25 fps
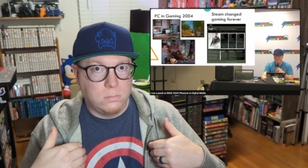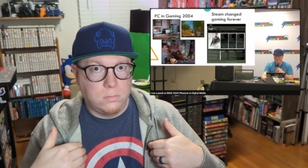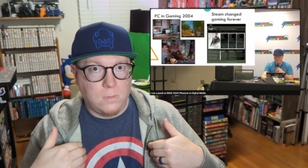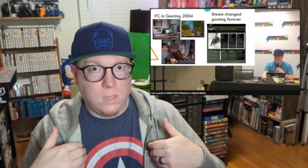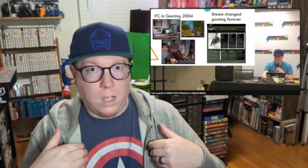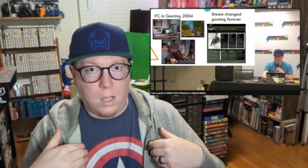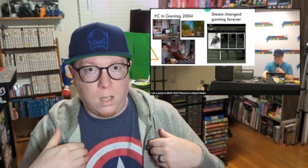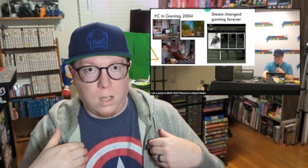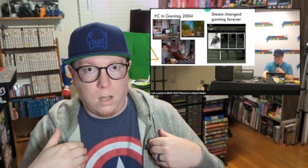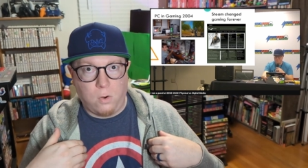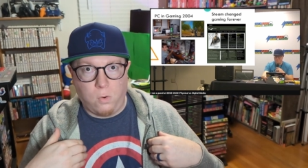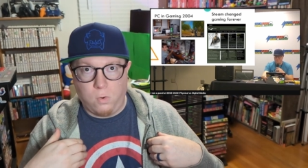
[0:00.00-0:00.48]

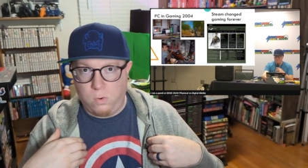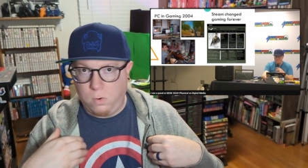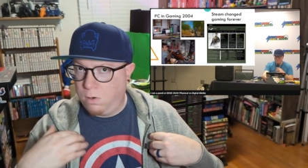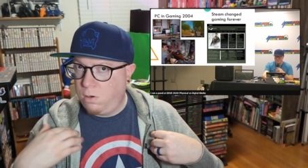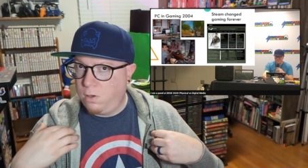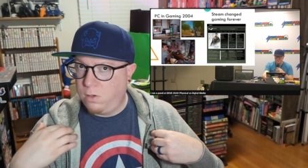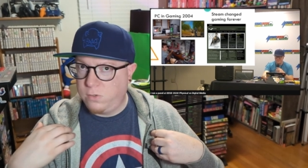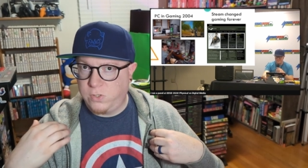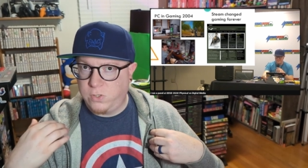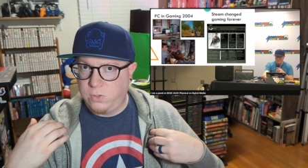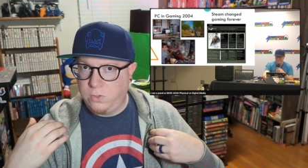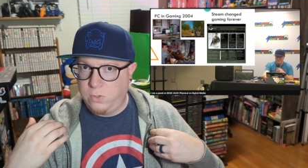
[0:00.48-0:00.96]
Uh, or
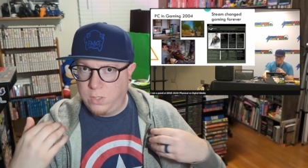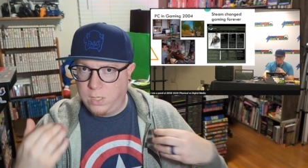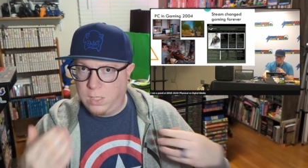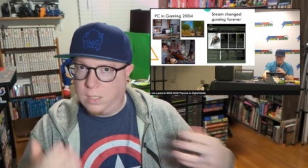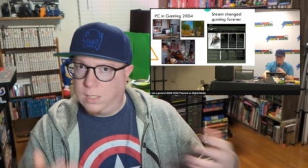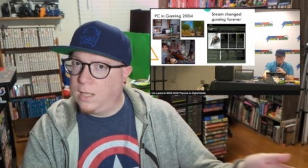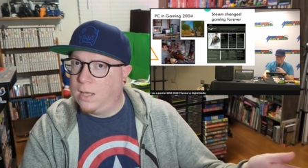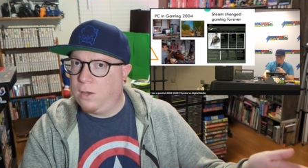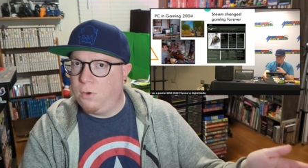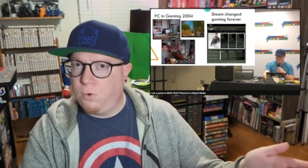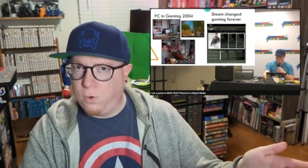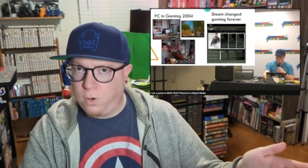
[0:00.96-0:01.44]
also you can
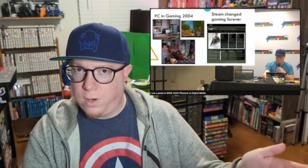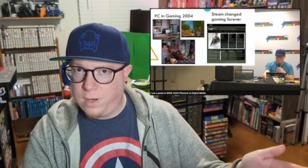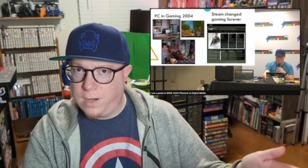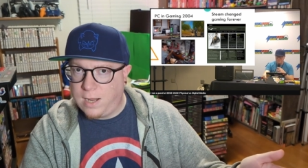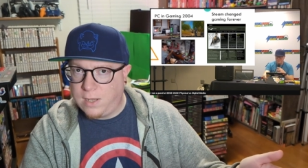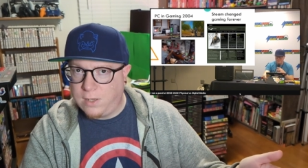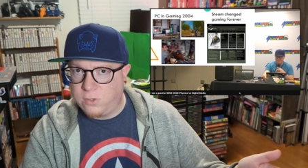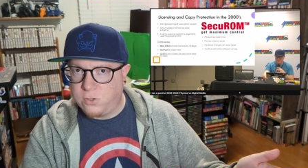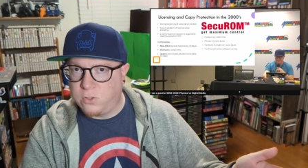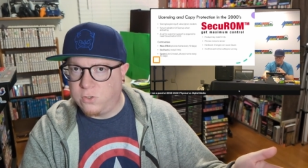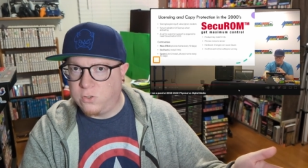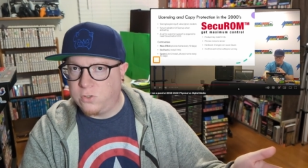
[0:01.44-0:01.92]
let
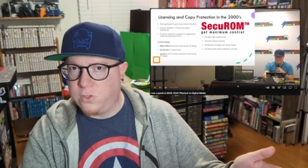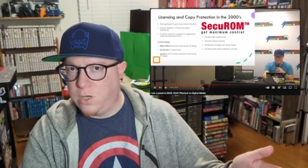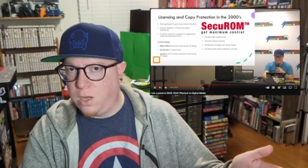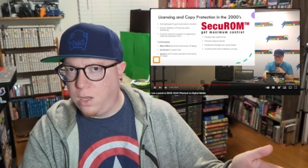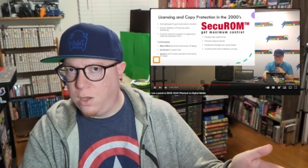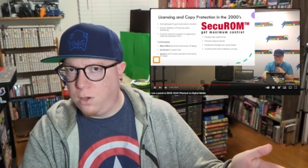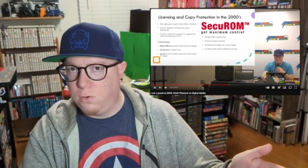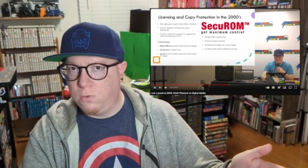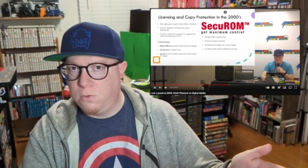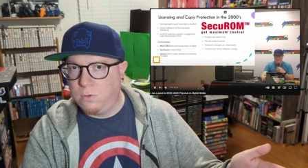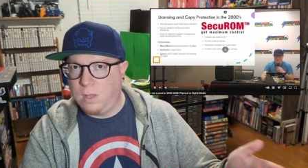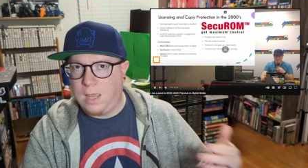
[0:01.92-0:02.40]
organizers know,